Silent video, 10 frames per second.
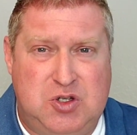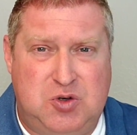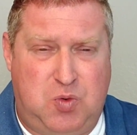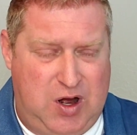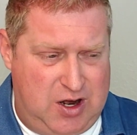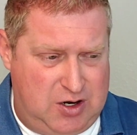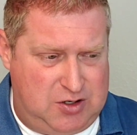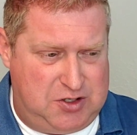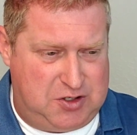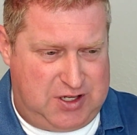To
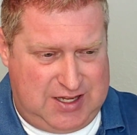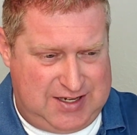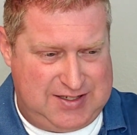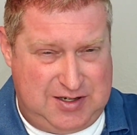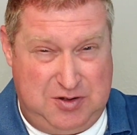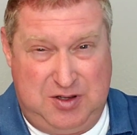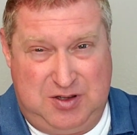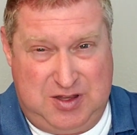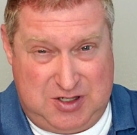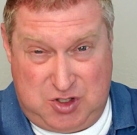where your kid doesn't do
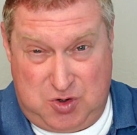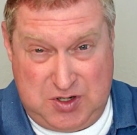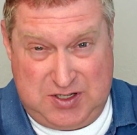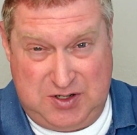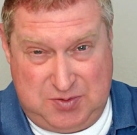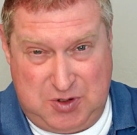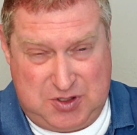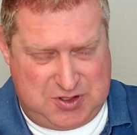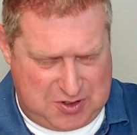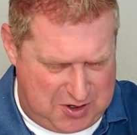the chores they're
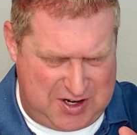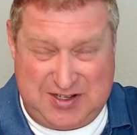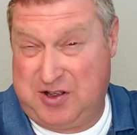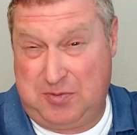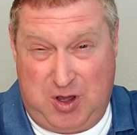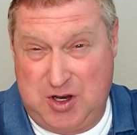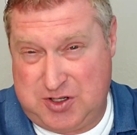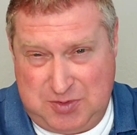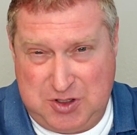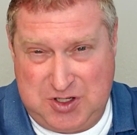supposed to. It's so hard not to call them
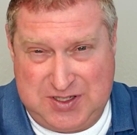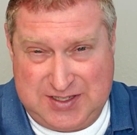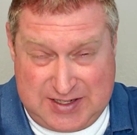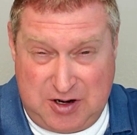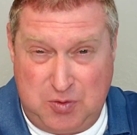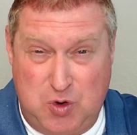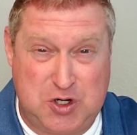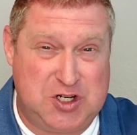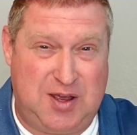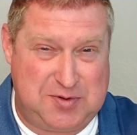contributions, because in our
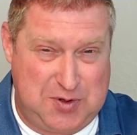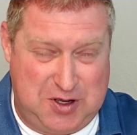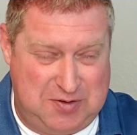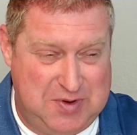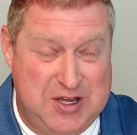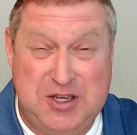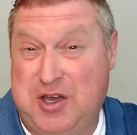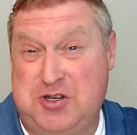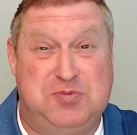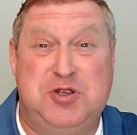workshops we call them
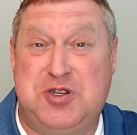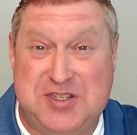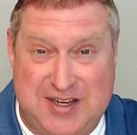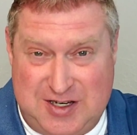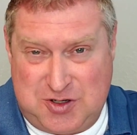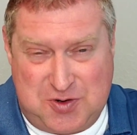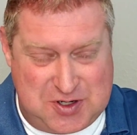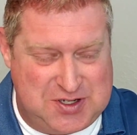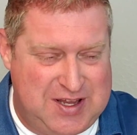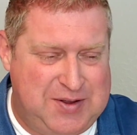contributions, not
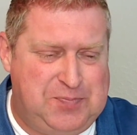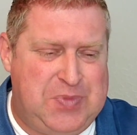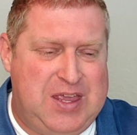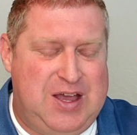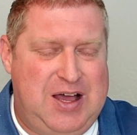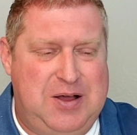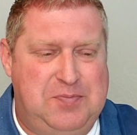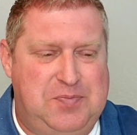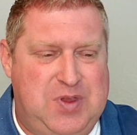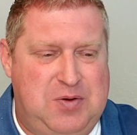chores.
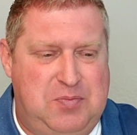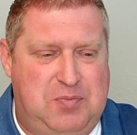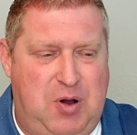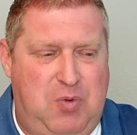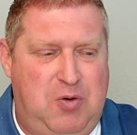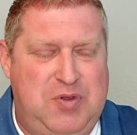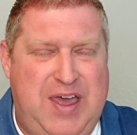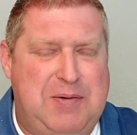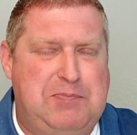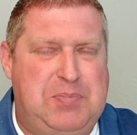But what would
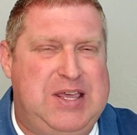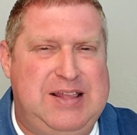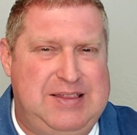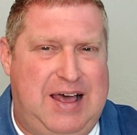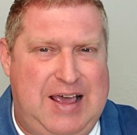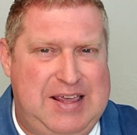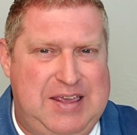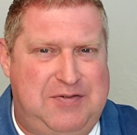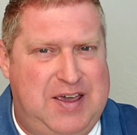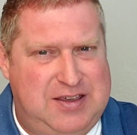that be
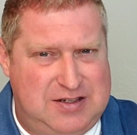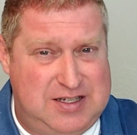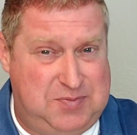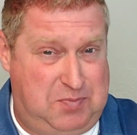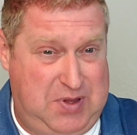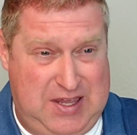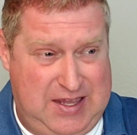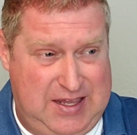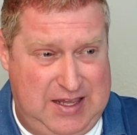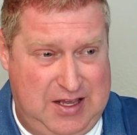like if I could just
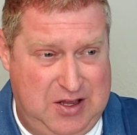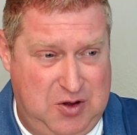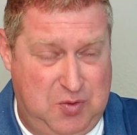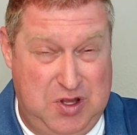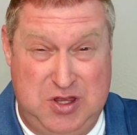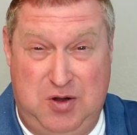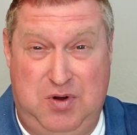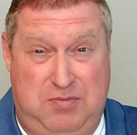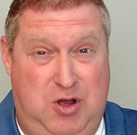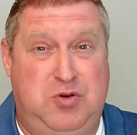be with
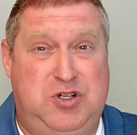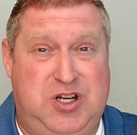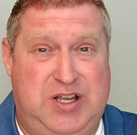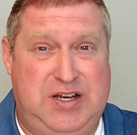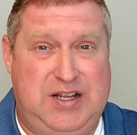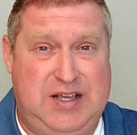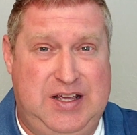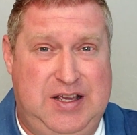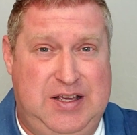no emotion?